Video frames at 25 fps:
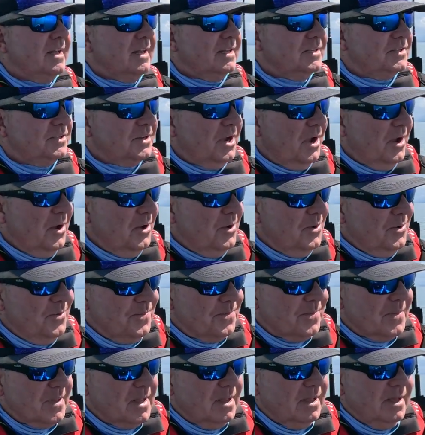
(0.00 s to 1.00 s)
So
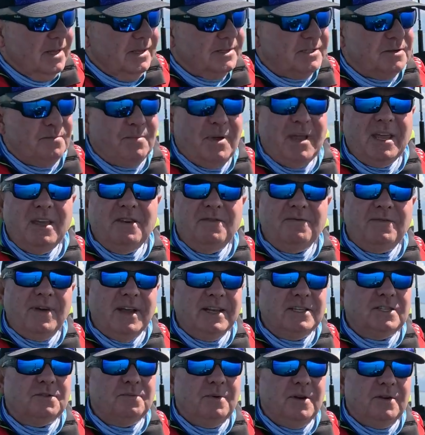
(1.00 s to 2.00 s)
it's a big
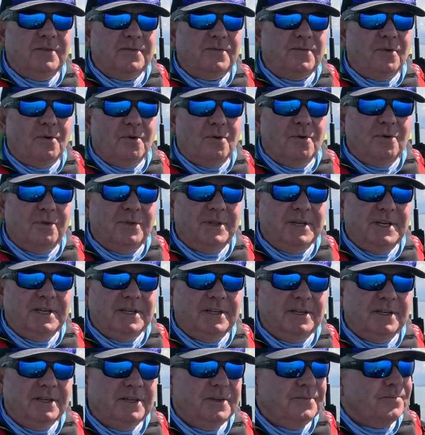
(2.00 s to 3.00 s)
investment for
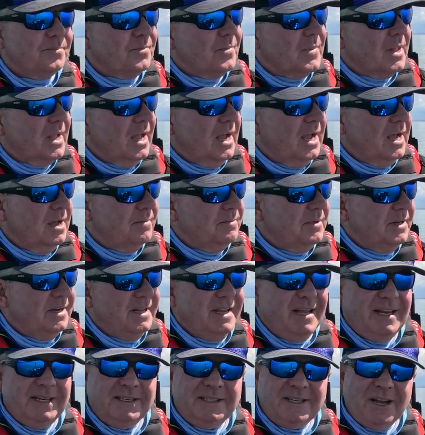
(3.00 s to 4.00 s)
the
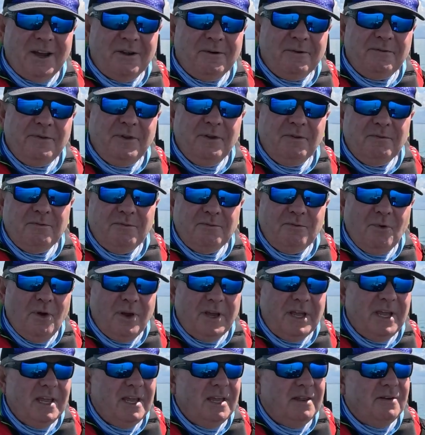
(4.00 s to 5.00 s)
need. So if you're
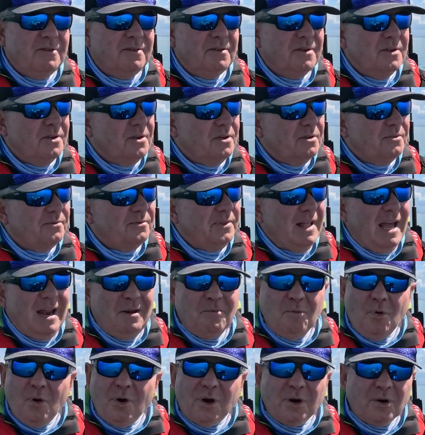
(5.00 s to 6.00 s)
working in
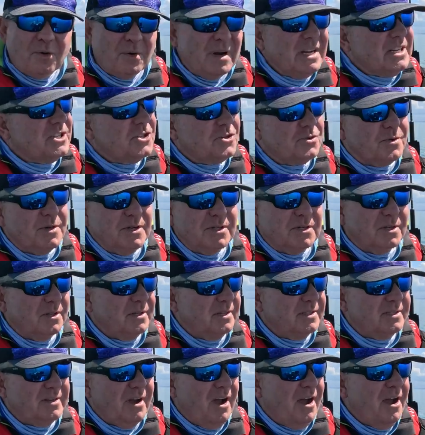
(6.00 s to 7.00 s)
flat water estuaries
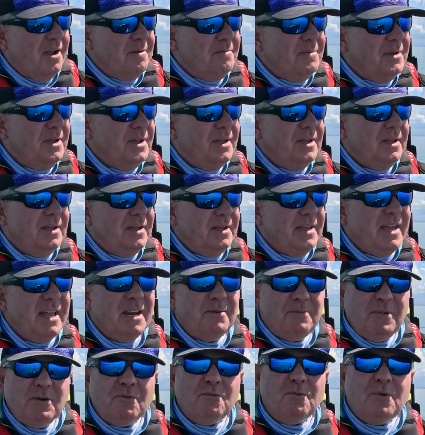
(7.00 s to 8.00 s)
all the time,
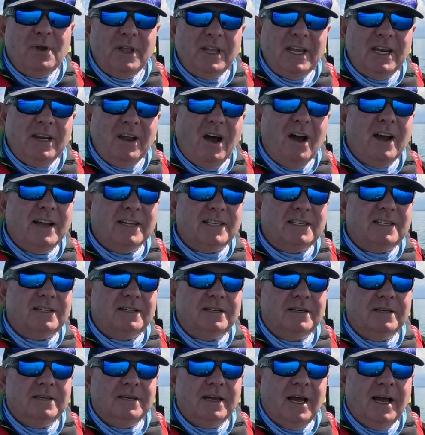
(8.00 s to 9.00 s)
it'd be really
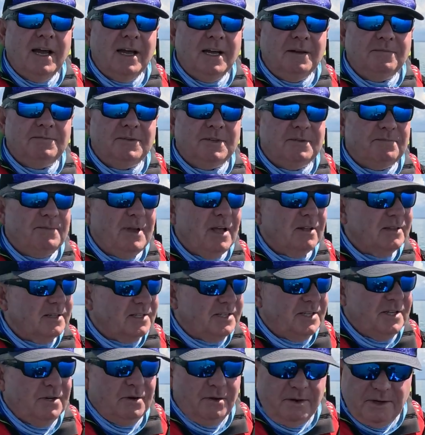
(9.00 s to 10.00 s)
nice to be able to
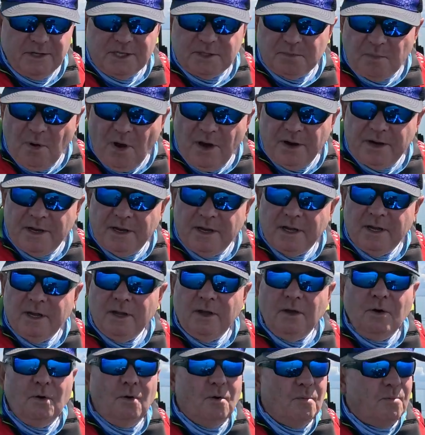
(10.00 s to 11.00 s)
sit on a spot
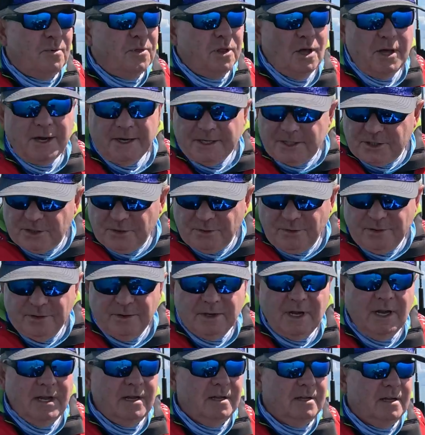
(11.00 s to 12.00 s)
or plot
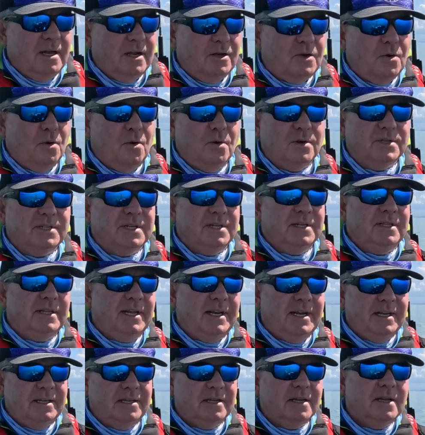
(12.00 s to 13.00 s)
a course and
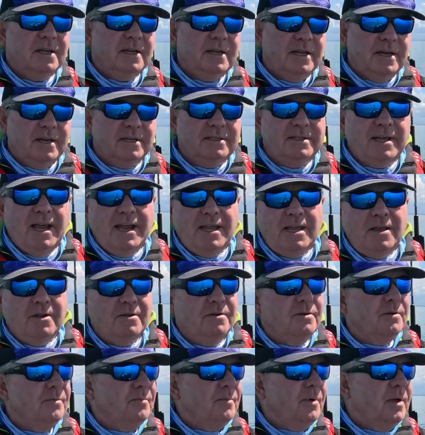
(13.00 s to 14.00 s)
let it, take
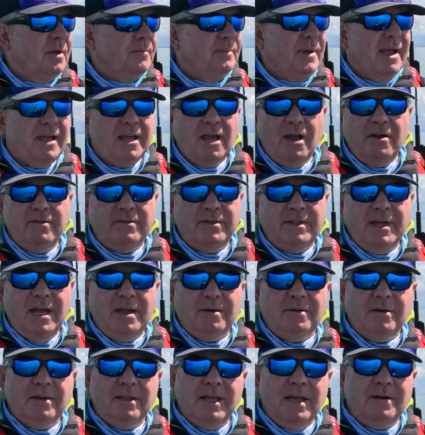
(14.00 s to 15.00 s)
you back over that